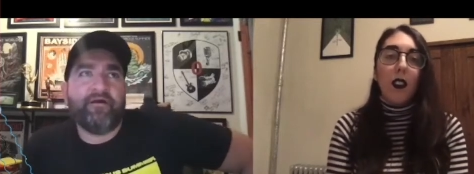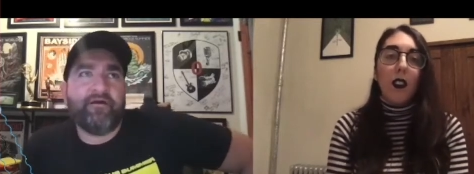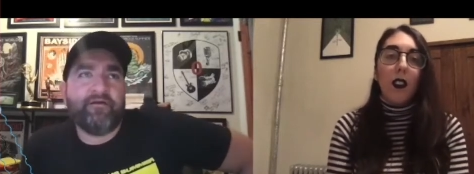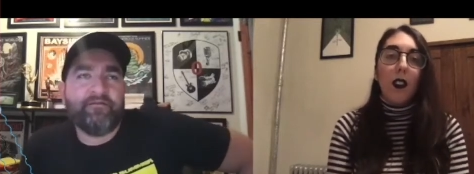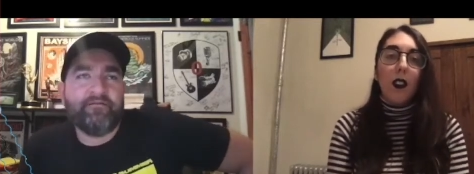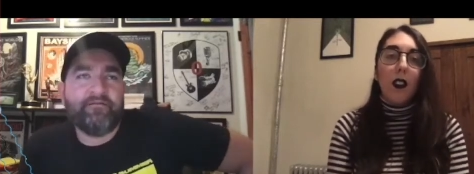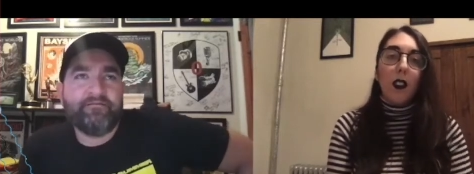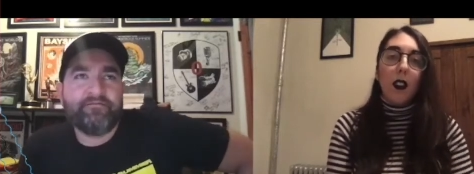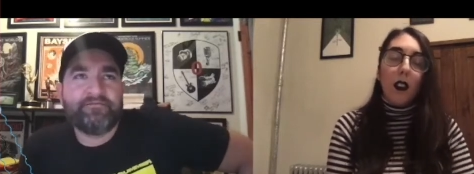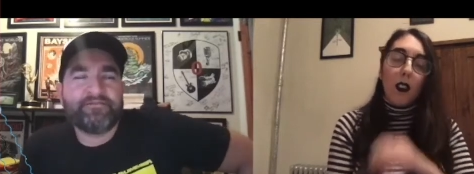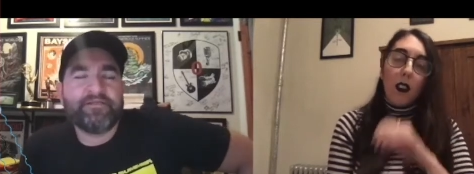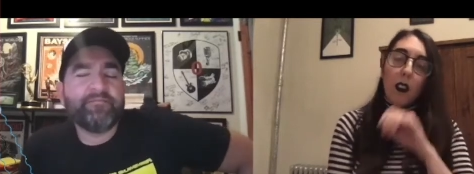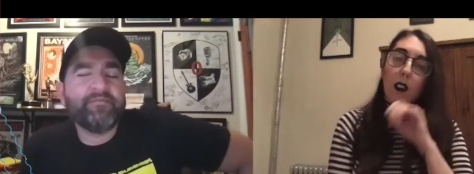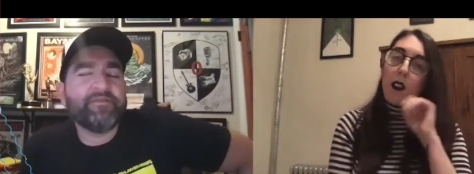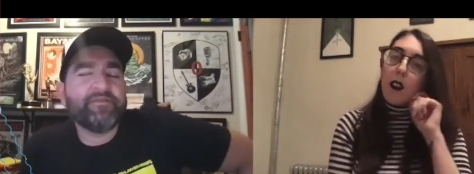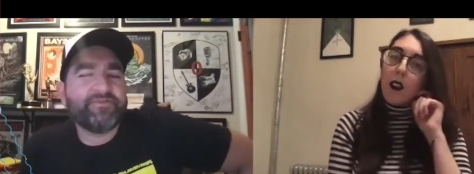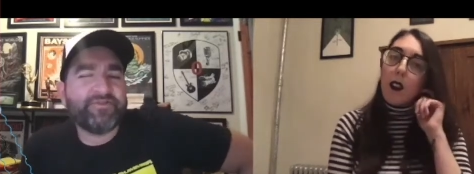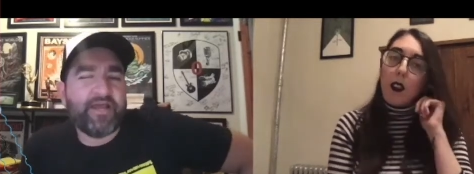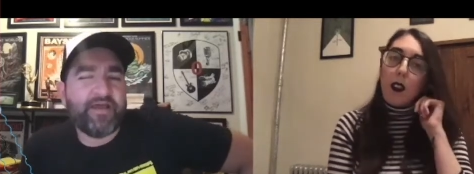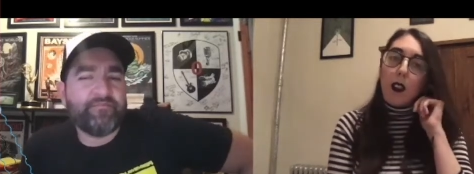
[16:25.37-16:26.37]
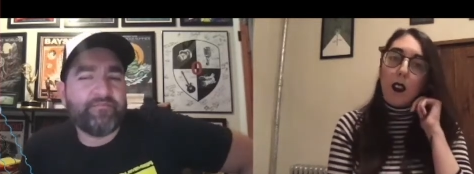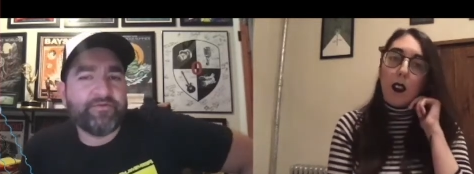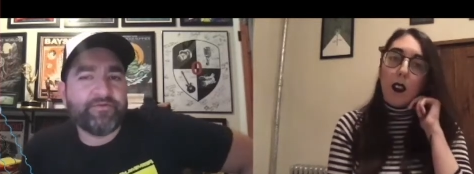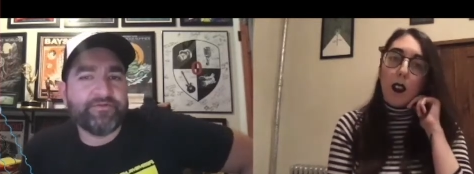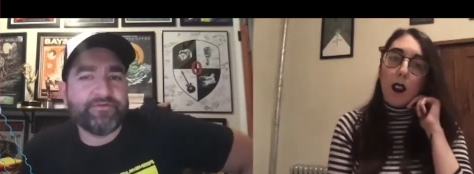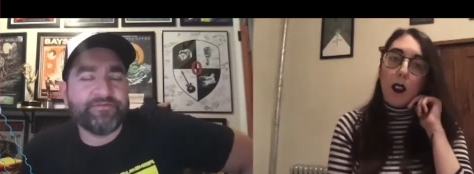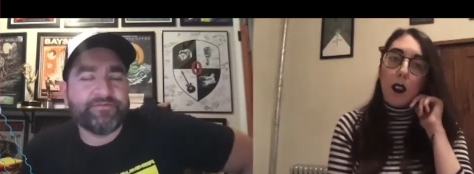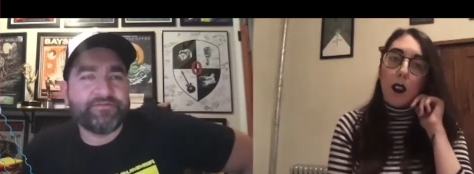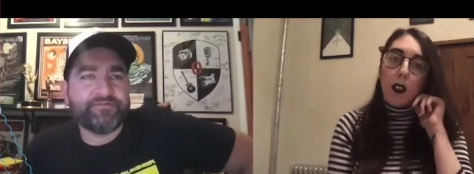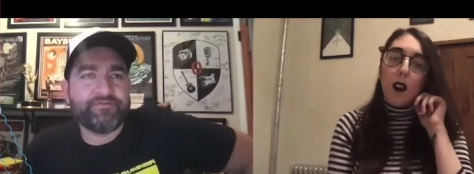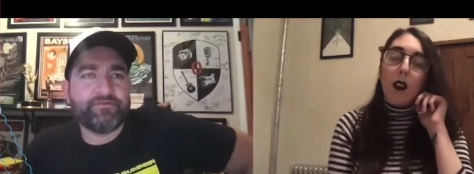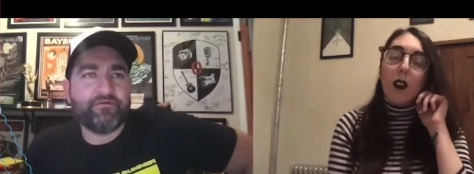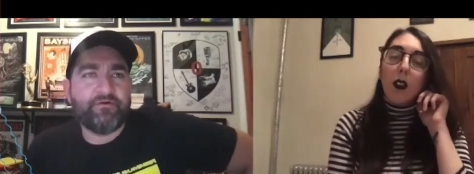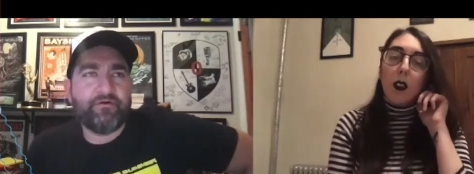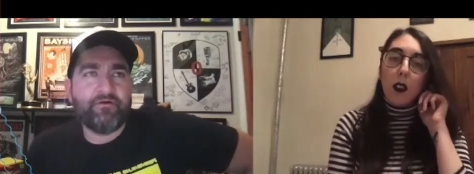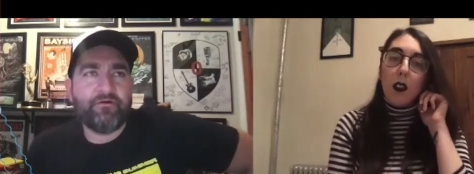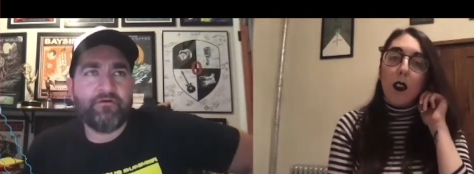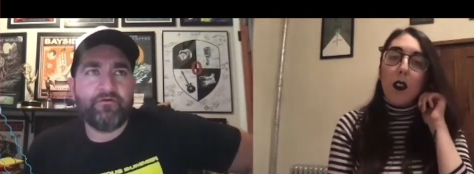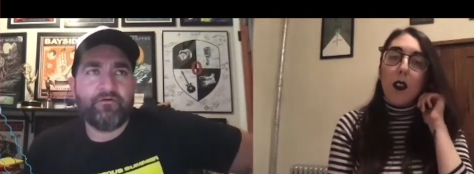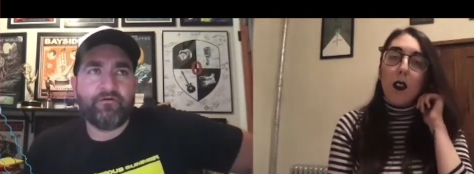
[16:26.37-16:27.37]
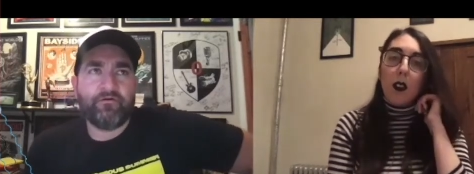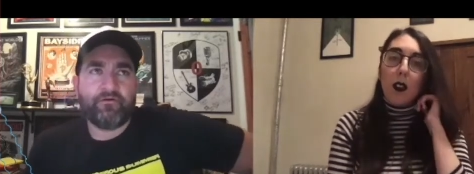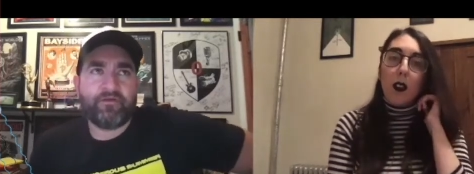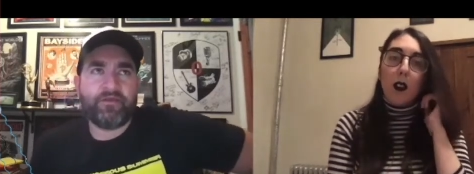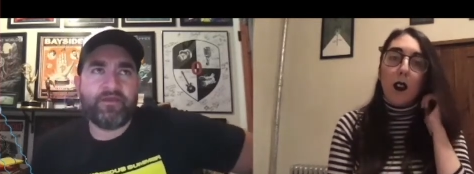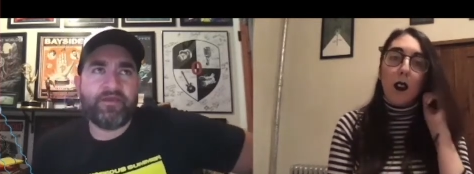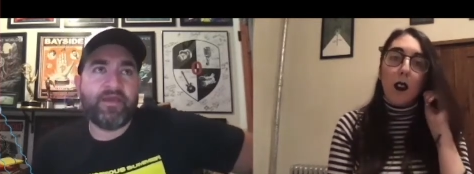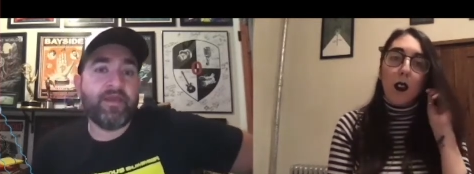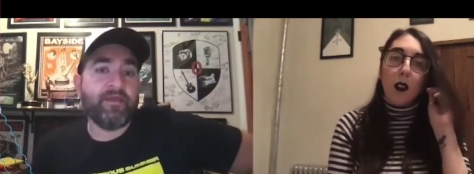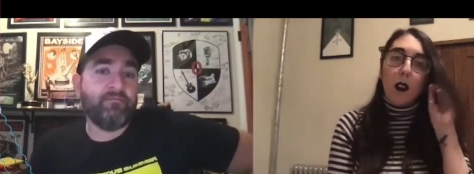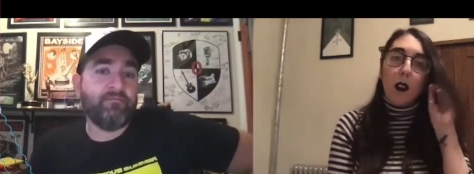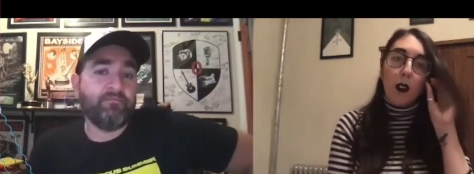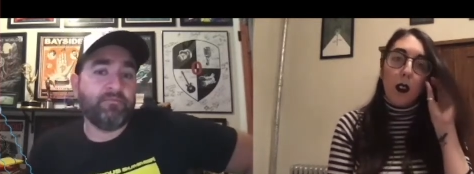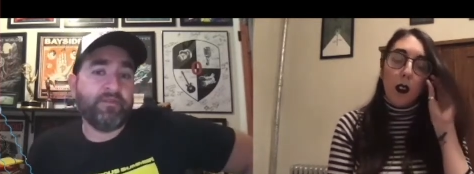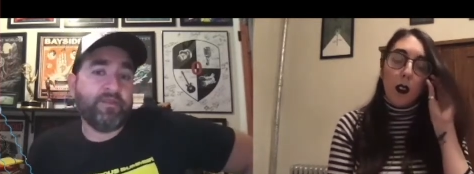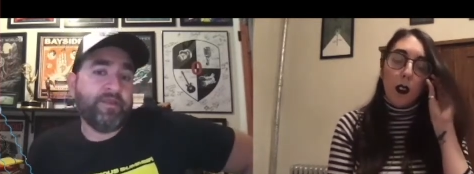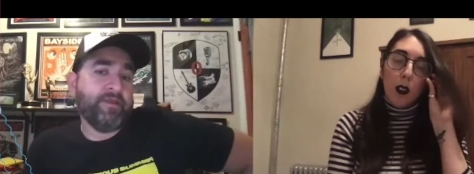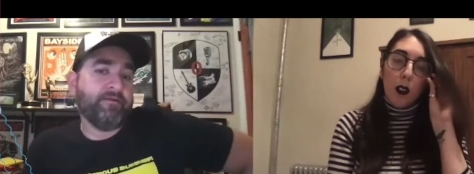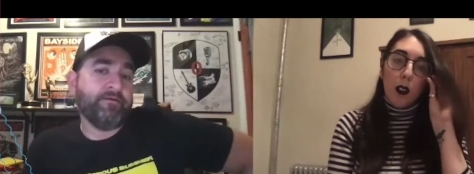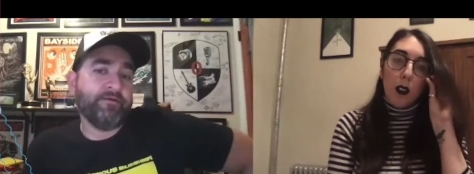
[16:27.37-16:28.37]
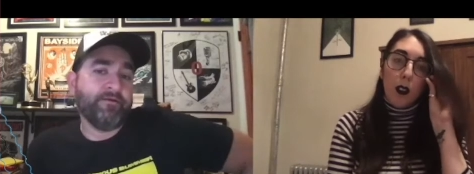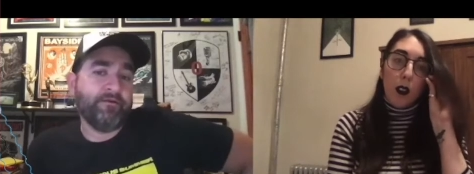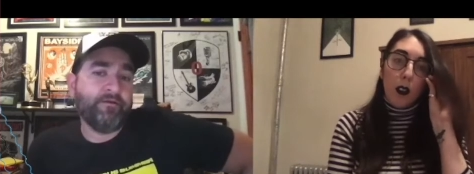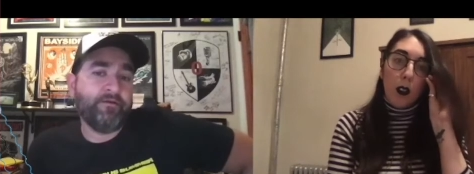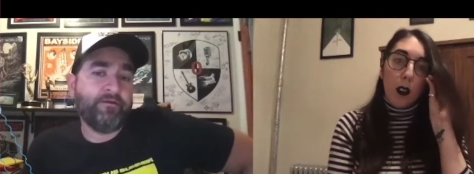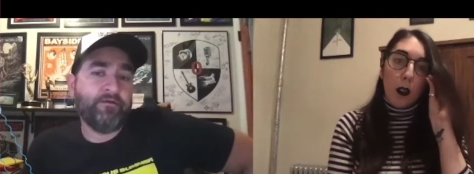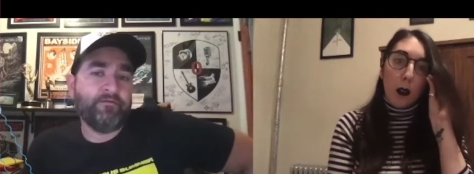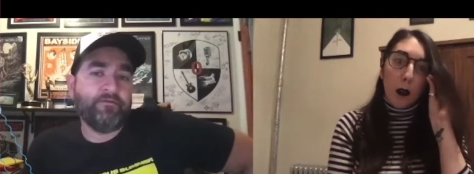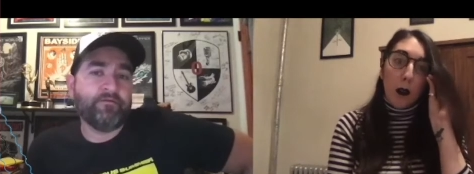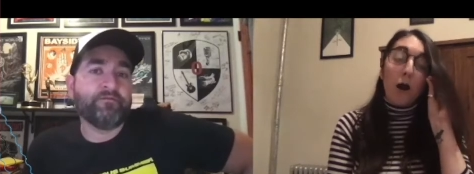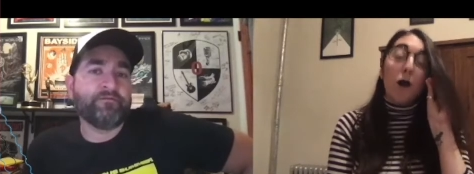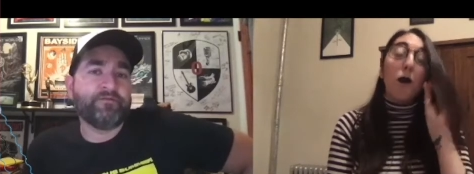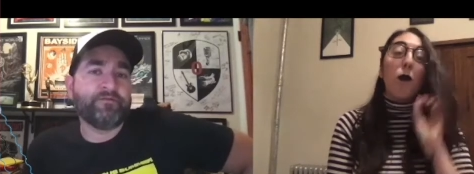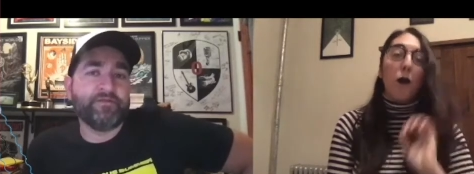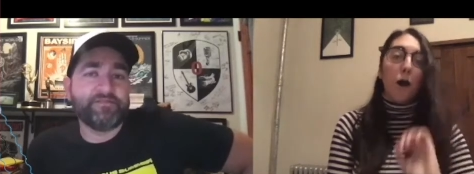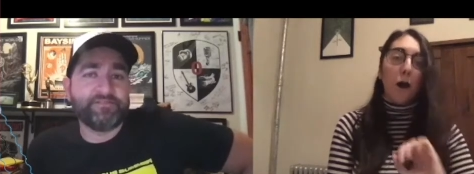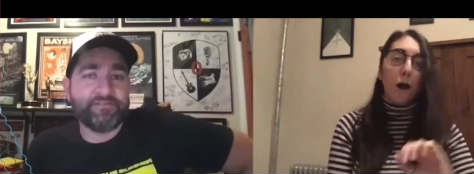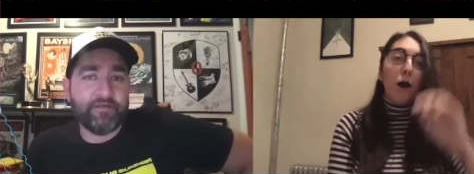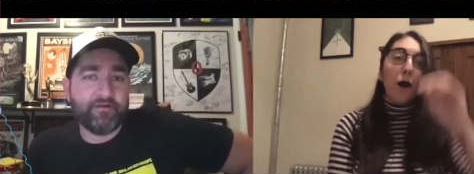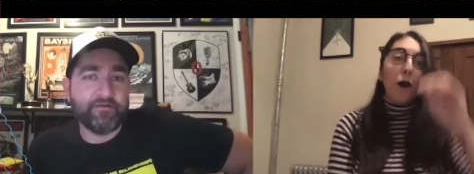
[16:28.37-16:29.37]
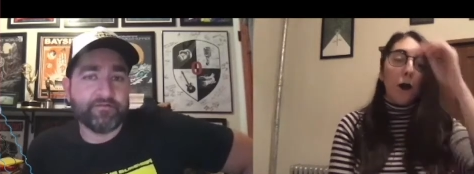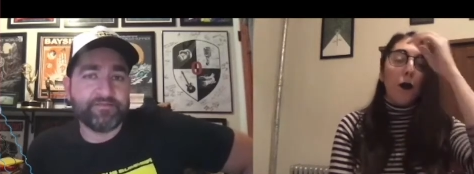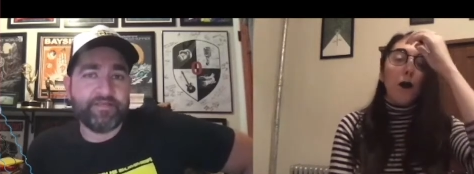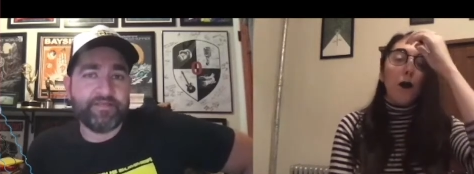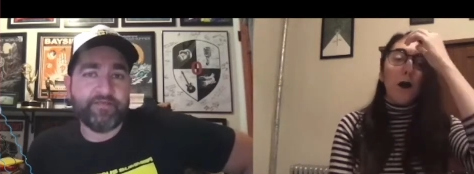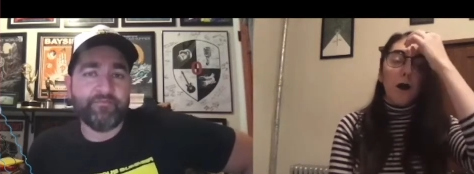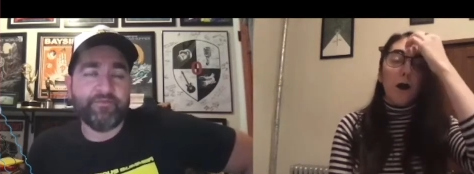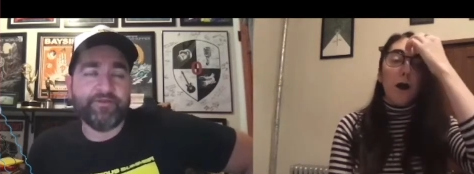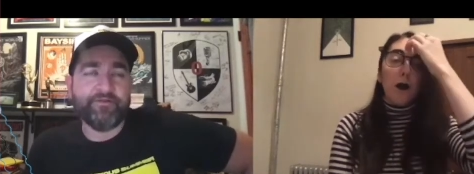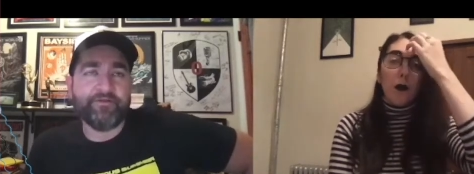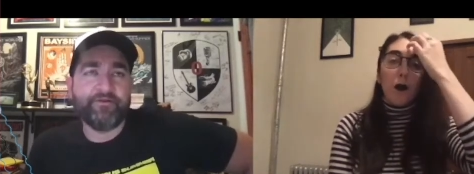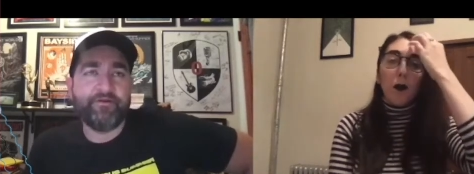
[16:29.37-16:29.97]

Speaker 1: Some of the chapters came later. Like the songs came later.